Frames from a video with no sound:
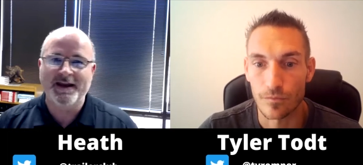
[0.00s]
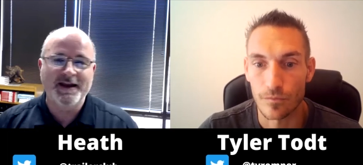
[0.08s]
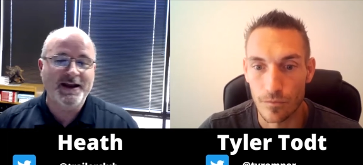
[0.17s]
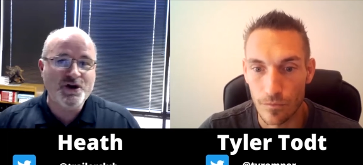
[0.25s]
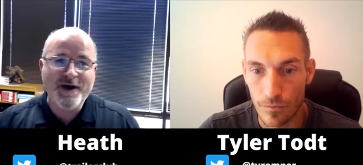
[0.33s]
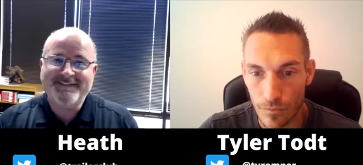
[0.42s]
Speaker 1: You
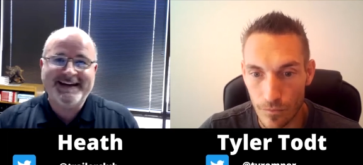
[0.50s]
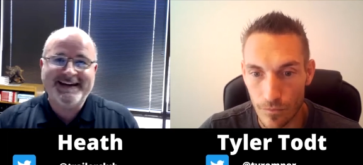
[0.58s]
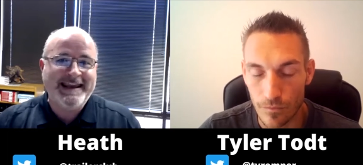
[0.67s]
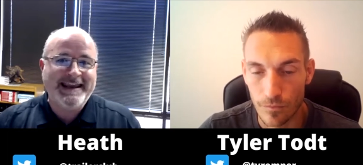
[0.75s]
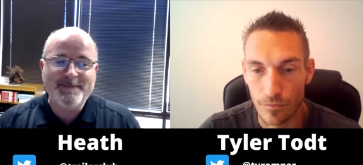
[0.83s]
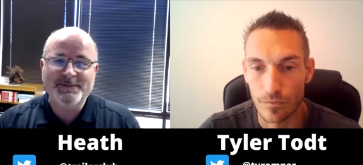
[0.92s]
have to
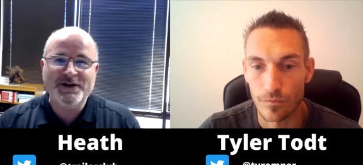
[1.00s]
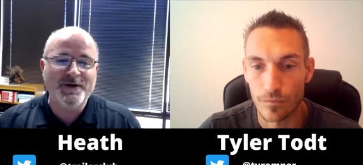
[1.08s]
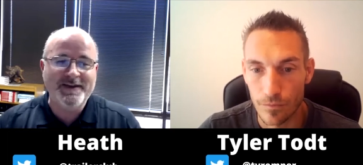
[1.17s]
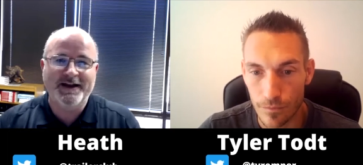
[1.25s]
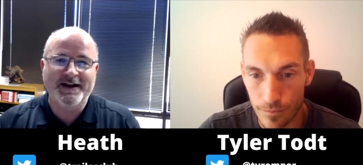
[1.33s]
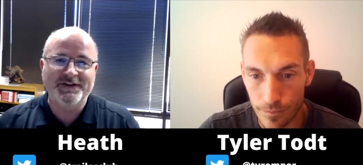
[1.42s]
keep doing
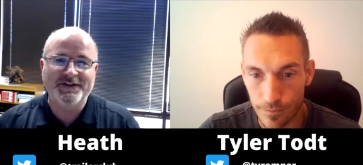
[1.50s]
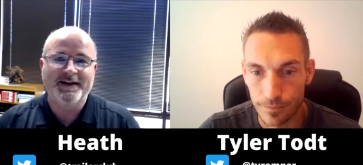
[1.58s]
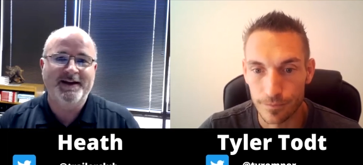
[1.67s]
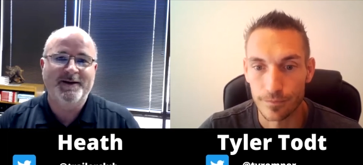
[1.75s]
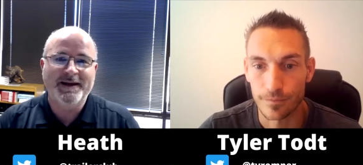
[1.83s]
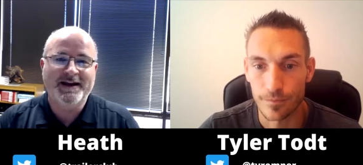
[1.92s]
this
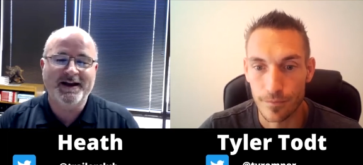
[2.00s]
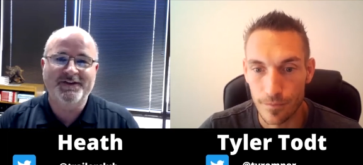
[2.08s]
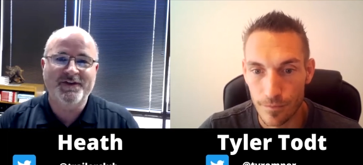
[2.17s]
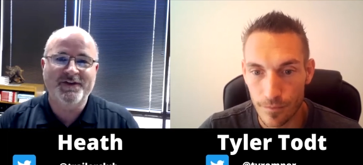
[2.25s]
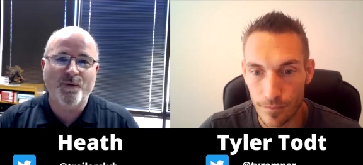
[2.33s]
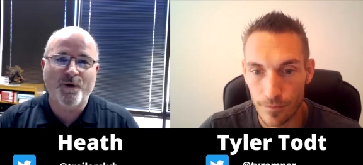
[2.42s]
because the
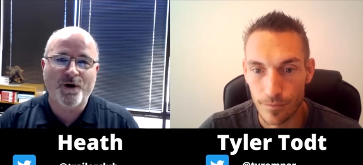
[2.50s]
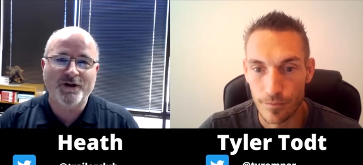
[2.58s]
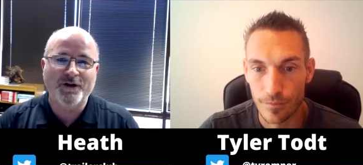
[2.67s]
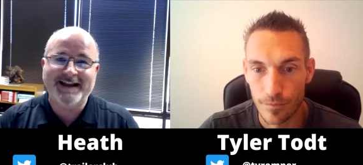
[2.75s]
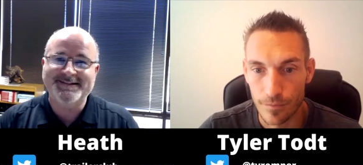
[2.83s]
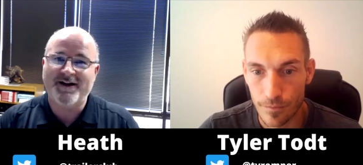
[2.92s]
world has
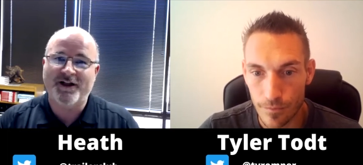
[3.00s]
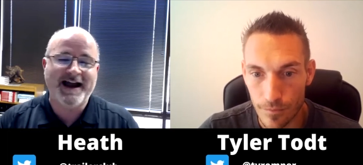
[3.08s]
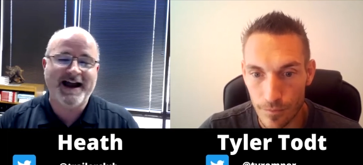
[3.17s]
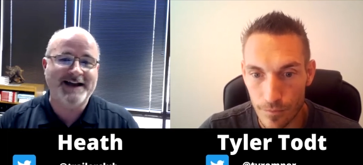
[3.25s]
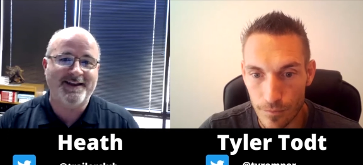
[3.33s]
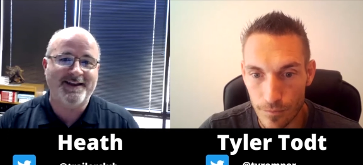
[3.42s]
all kinds
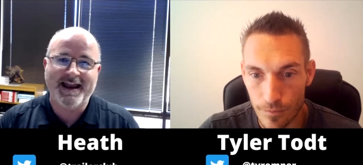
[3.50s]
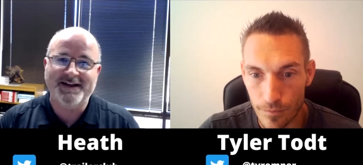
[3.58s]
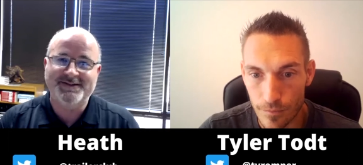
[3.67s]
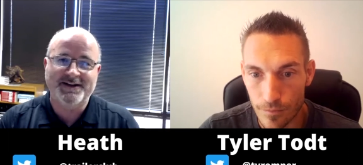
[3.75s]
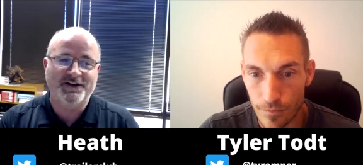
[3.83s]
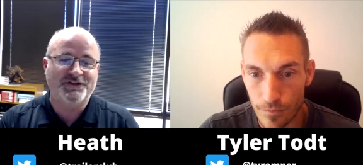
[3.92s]
of things to
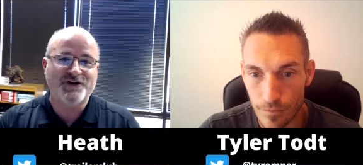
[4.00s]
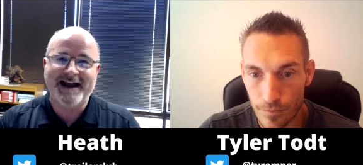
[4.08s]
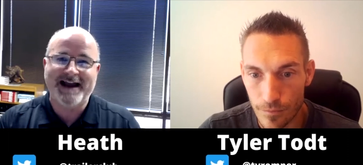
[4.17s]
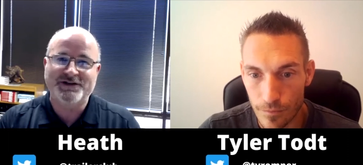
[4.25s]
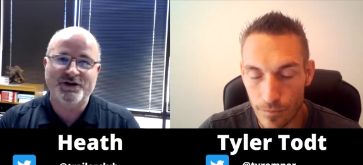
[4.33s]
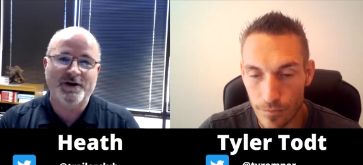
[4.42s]
distract
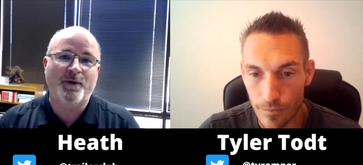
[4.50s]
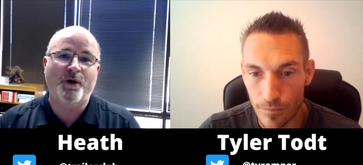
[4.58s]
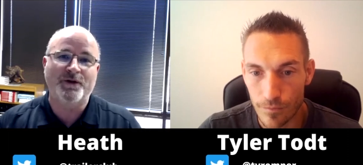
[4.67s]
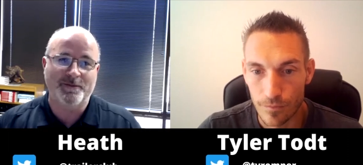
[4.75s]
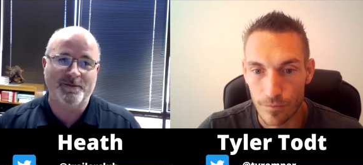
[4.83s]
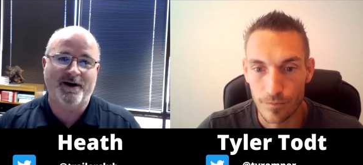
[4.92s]
you and to pull you
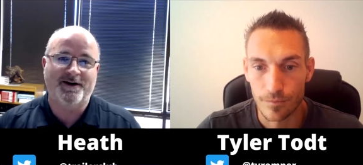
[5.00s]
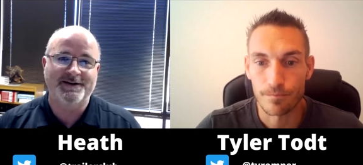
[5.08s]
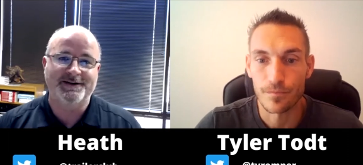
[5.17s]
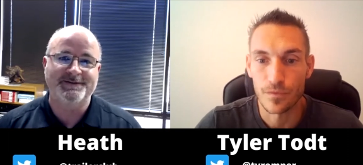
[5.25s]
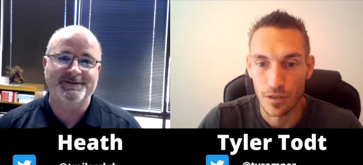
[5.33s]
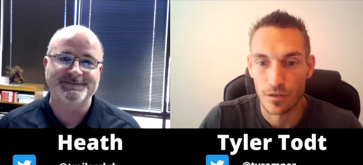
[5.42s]
apart.
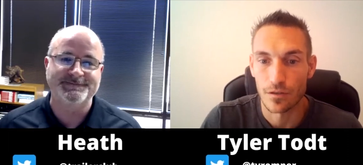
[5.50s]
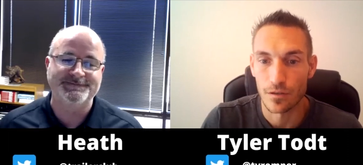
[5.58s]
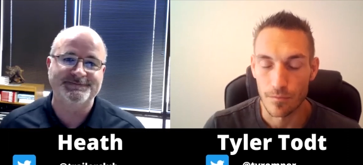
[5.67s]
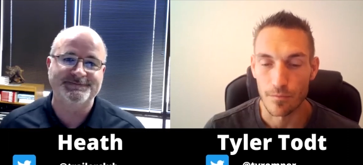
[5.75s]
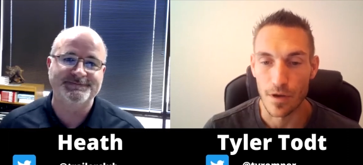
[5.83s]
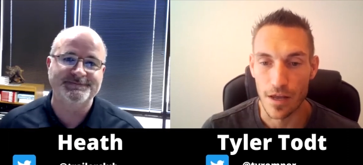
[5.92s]

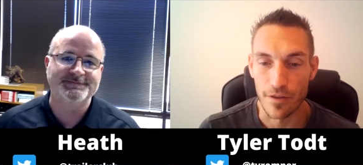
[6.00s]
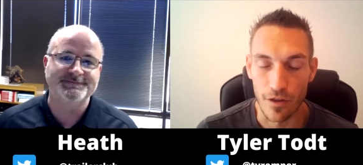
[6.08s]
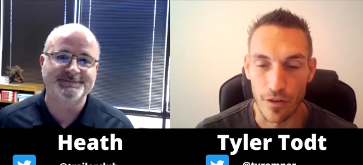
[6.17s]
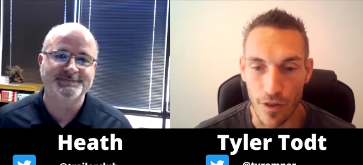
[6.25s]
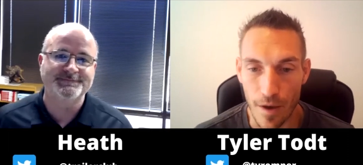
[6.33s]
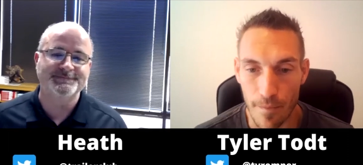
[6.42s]
Speaker 2: And
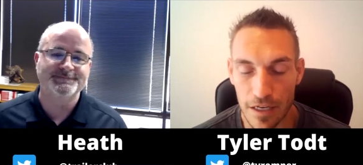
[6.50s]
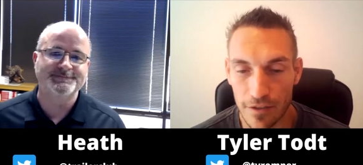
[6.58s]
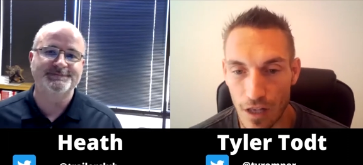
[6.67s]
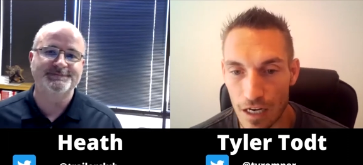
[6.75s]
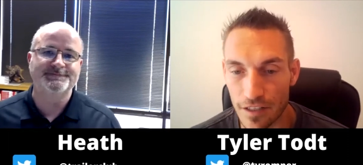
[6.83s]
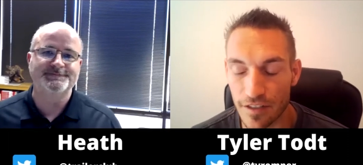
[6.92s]
that
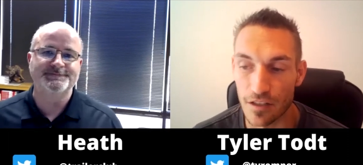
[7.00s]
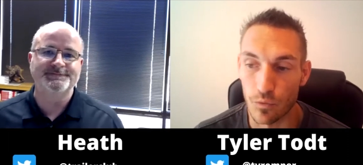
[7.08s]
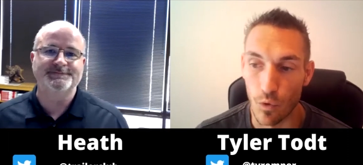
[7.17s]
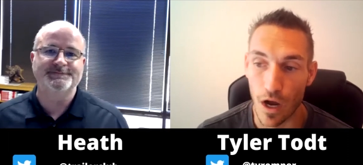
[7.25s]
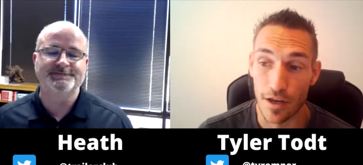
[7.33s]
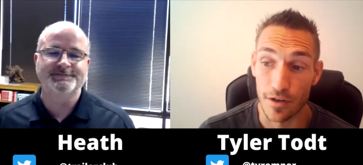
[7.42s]
makes a lot of
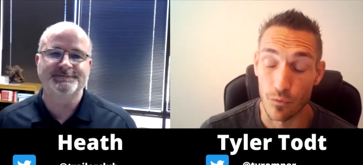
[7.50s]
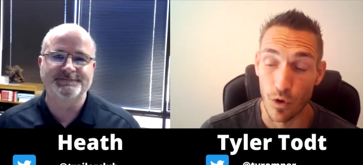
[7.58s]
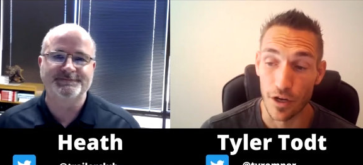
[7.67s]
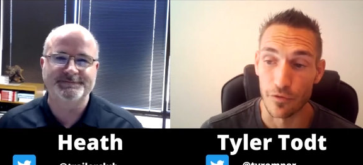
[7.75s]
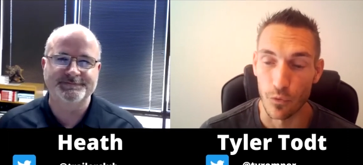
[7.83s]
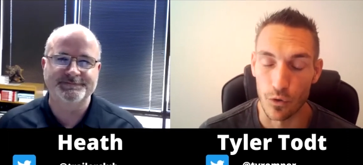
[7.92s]
sense why
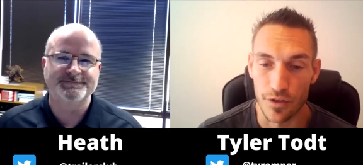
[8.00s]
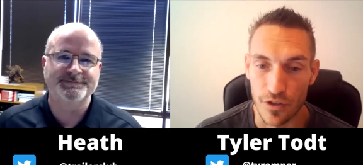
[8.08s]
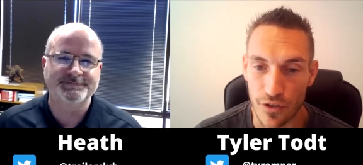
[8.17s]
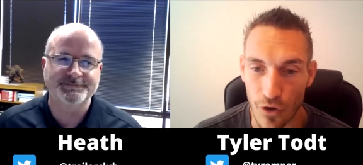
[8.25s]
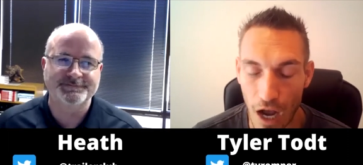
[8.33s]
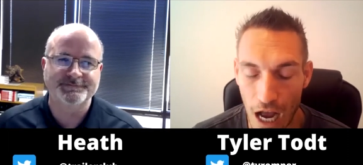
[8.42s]
why divorce
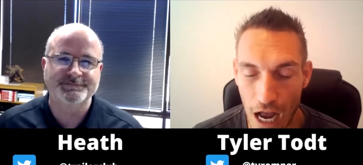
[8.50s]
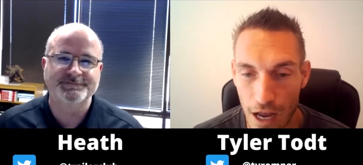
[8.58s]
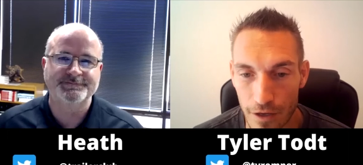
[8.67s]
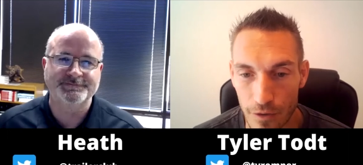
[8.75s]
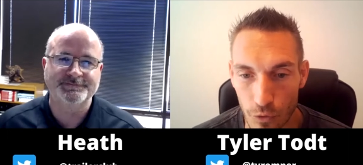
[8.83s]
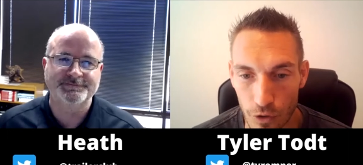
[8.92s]
is so
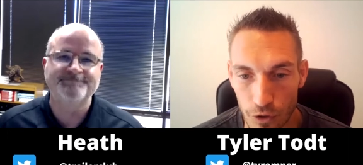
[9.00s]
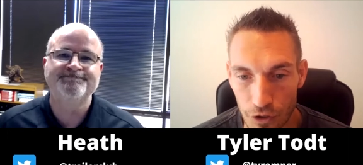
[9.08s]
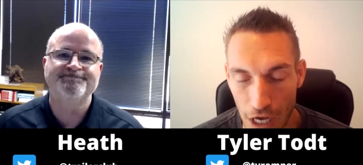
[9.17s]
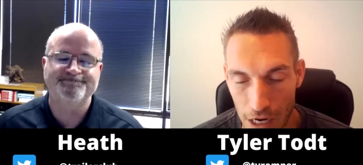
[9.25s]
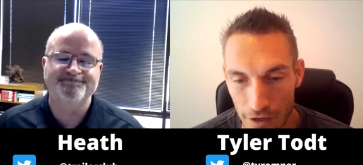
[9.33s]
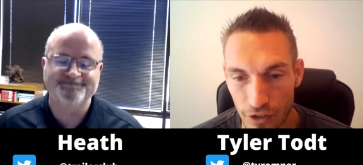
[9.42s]
high when you, when
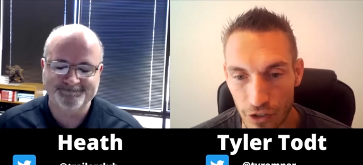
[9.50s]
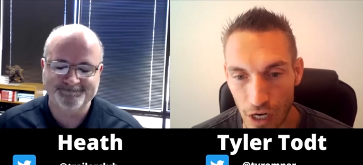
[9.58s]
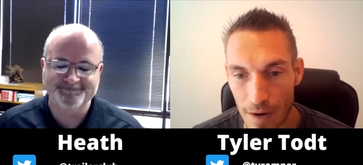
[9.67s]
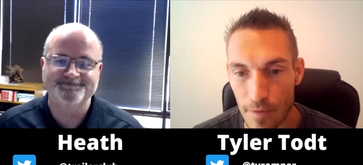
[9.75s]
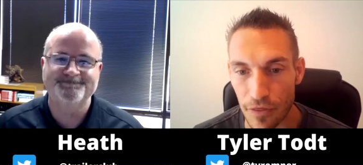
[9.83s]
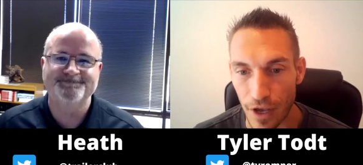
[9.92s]
you kind of
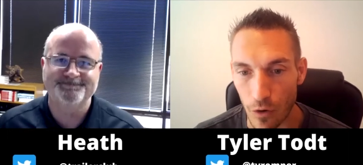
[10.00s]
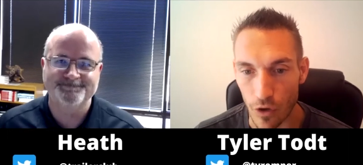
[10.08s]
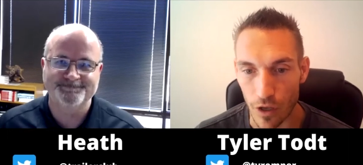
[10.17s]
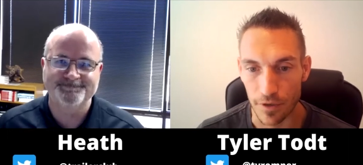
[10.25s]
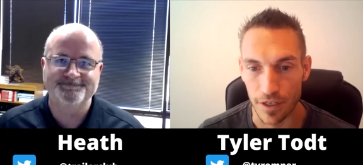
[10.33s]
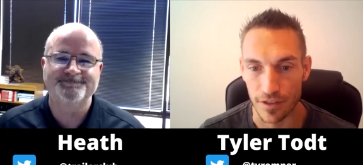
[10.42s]
describe it that
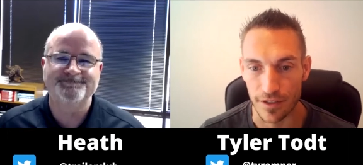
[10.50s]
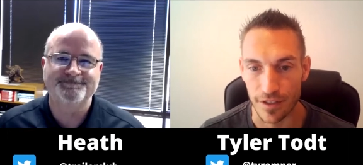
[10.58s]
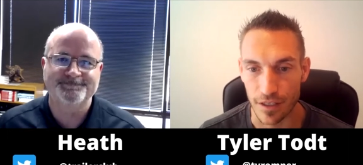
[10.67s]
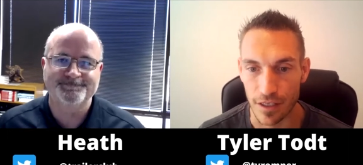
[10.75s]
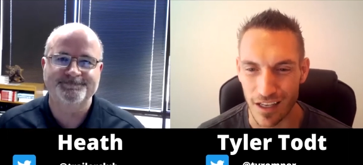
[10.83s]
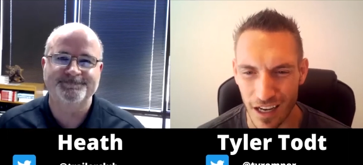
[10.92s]
way
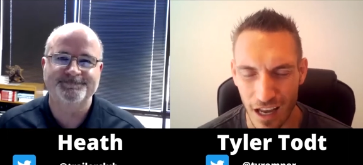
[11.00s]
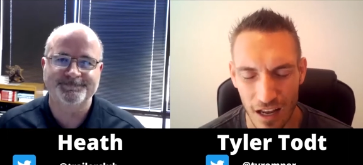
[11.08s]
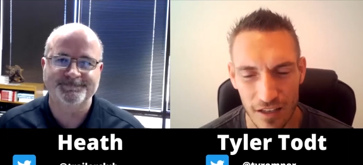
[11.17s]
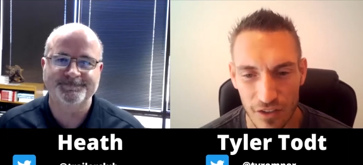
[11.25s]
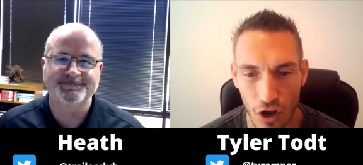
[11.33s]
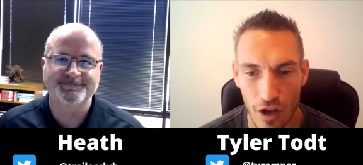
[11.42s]
because and I
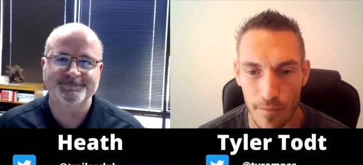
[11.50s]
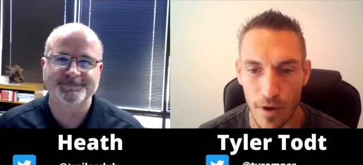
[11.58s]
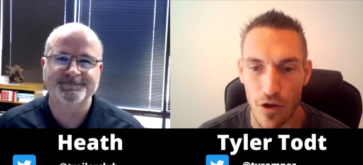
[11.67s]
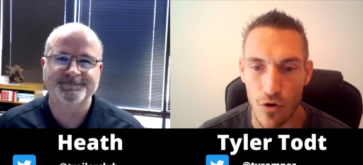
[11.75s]
kind of saw it in my